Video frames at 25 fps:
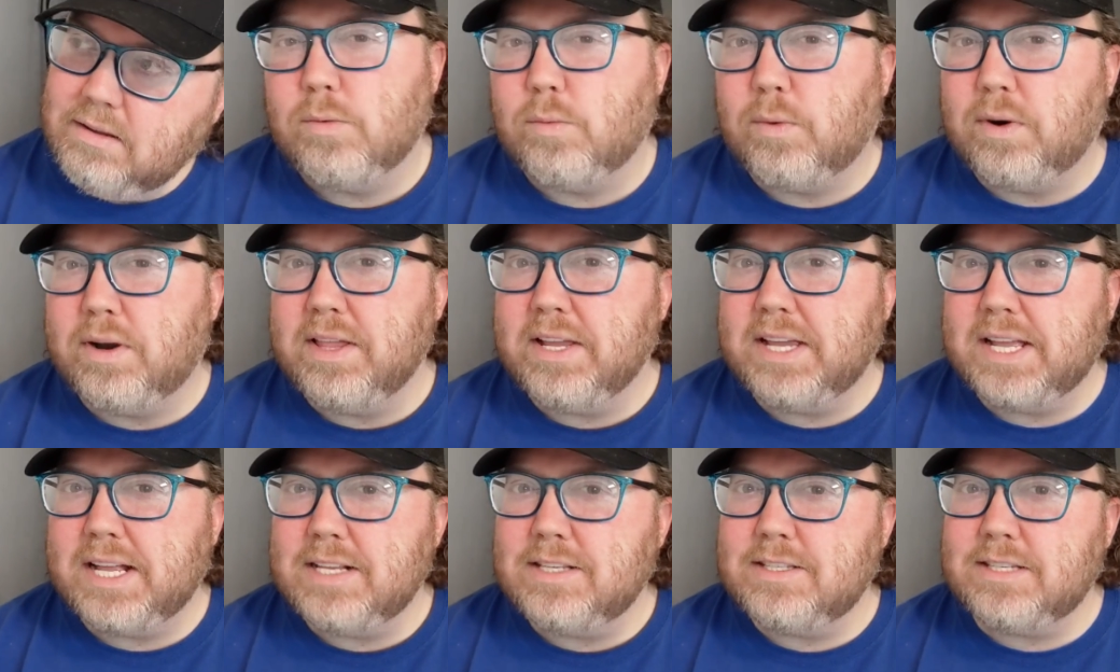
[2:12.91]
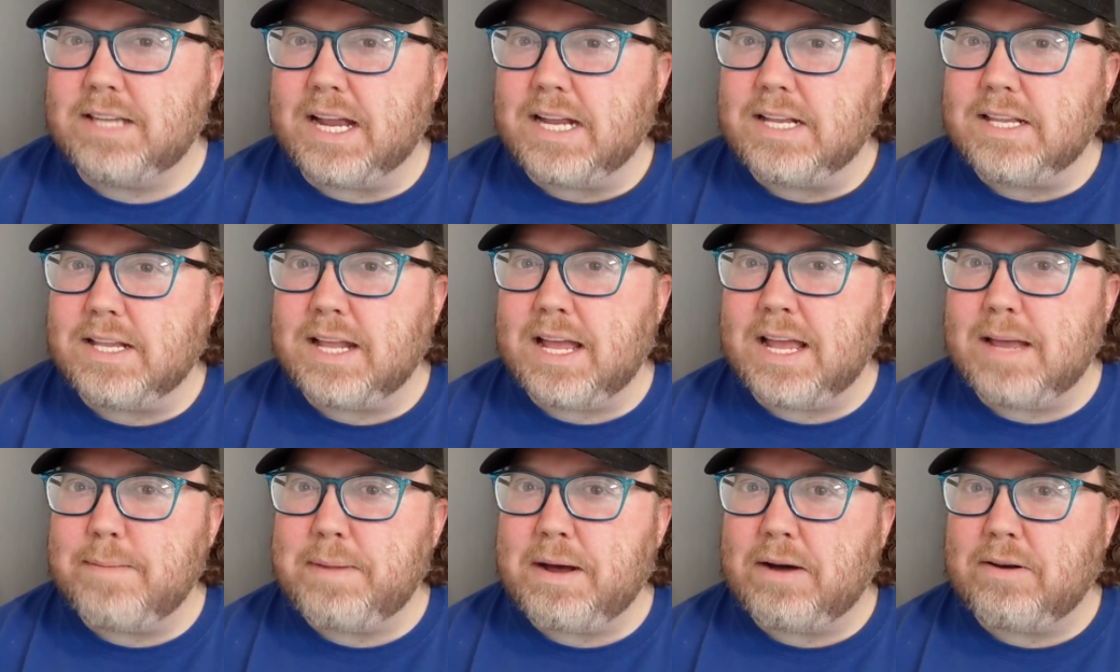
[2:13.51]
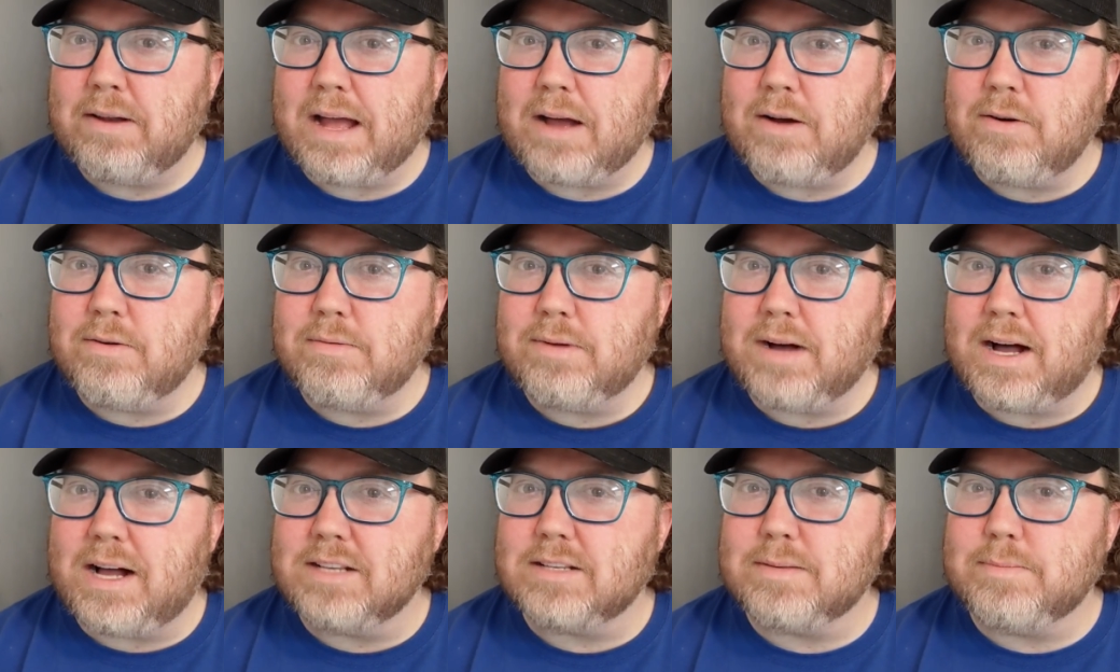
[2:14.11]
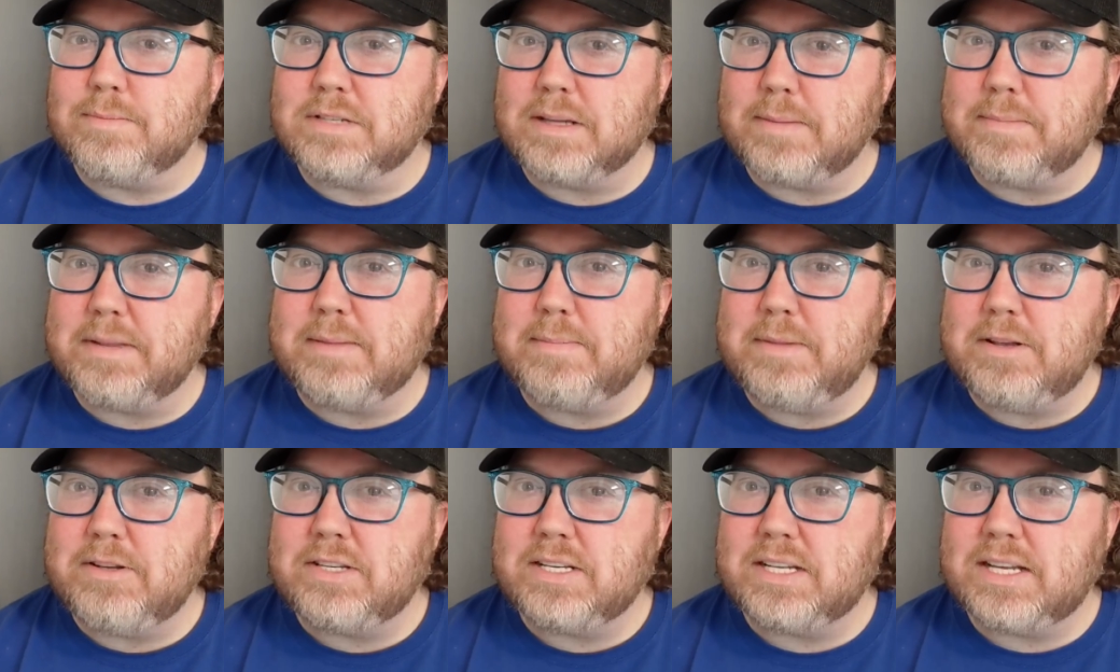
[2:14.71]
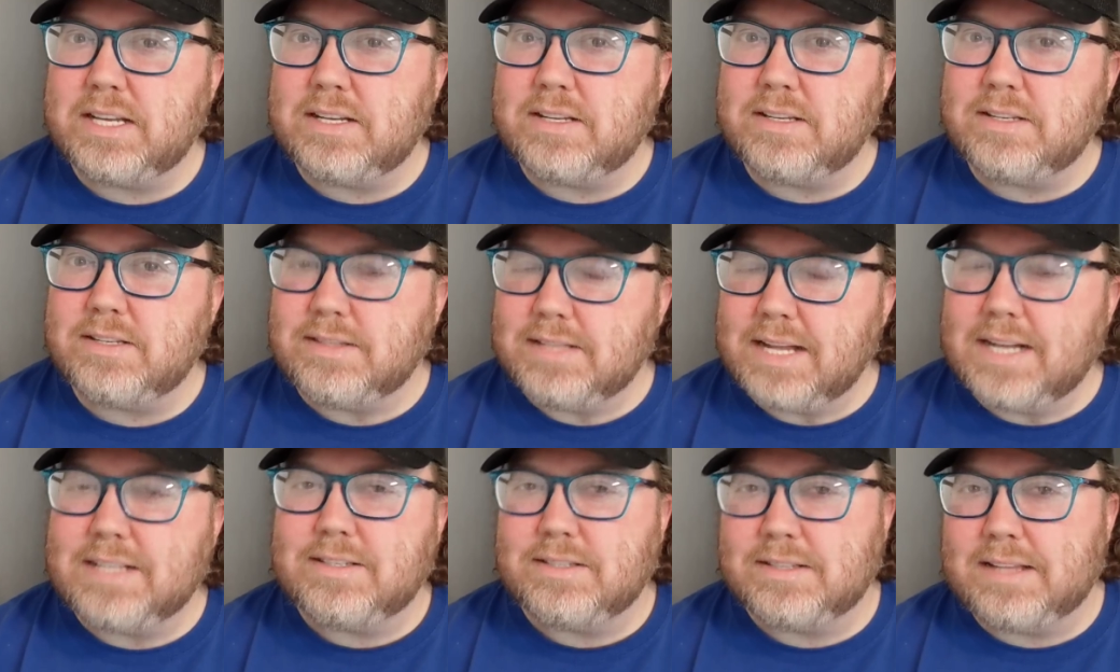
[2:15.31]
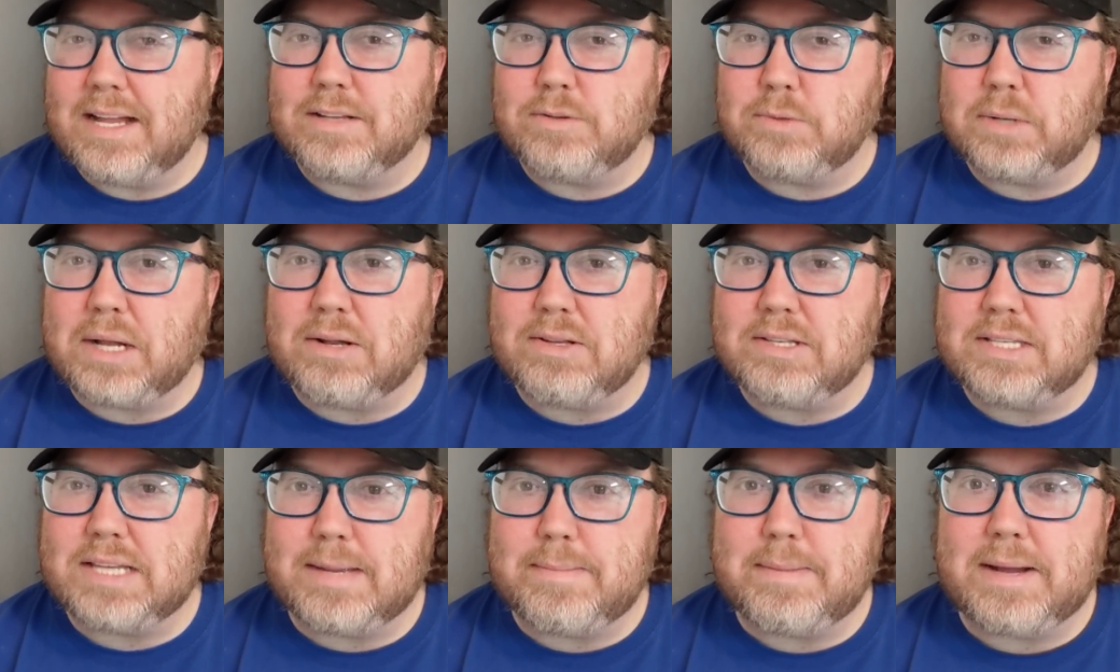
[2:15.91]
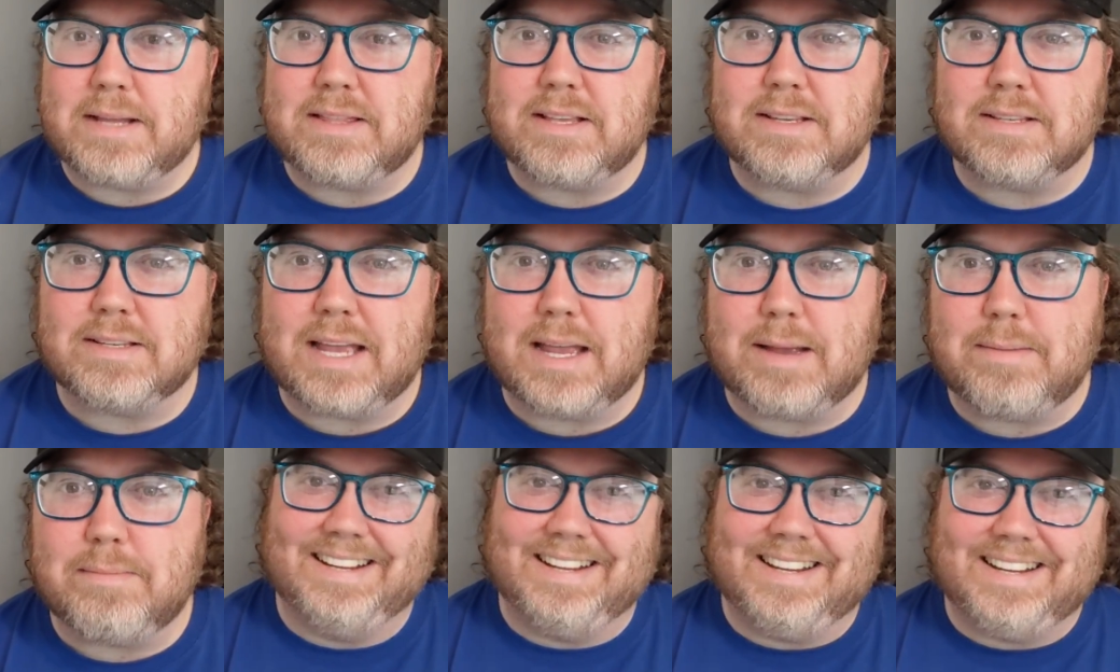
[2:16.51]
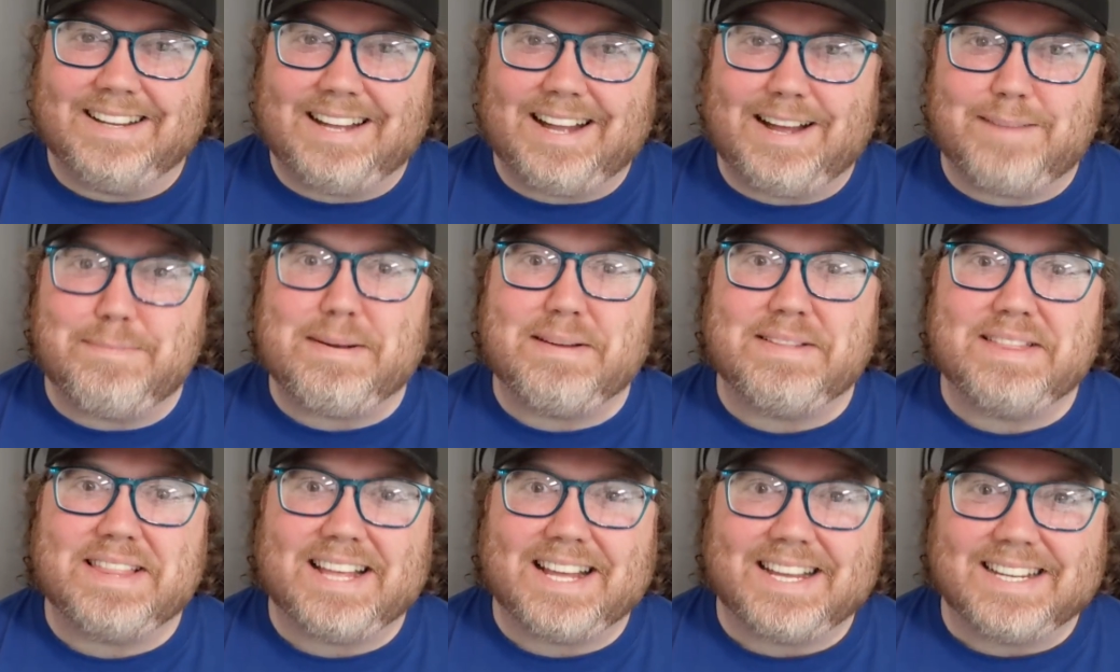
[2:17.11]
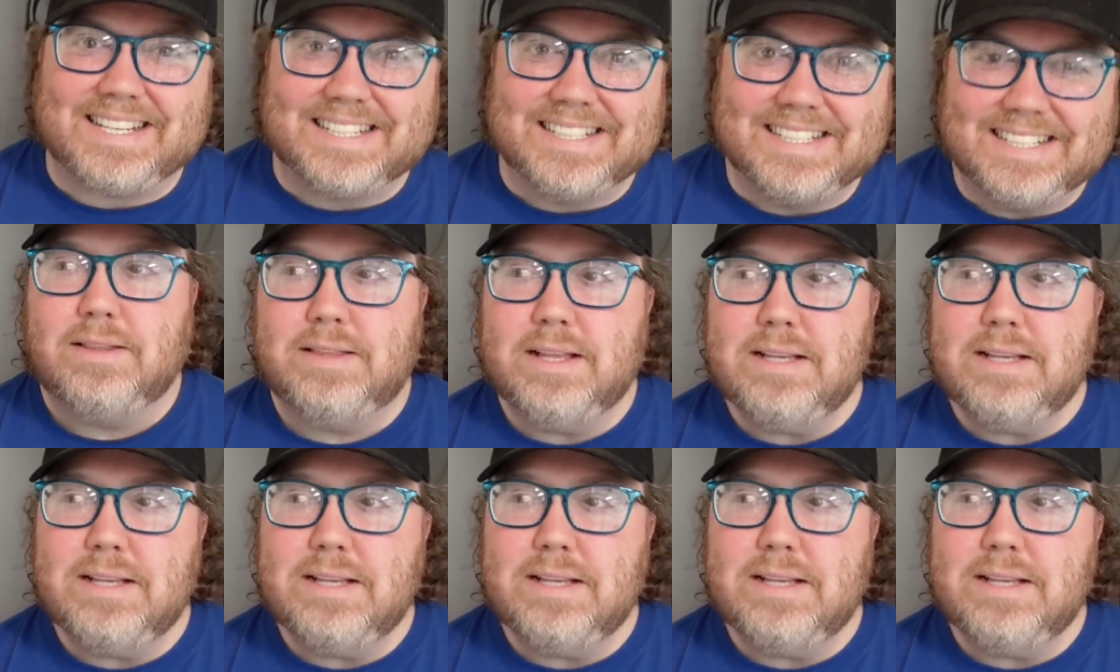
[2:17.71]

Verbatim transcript: What are the kids saying today about how awesome something music is? That's that's what I would say about this game. How about that?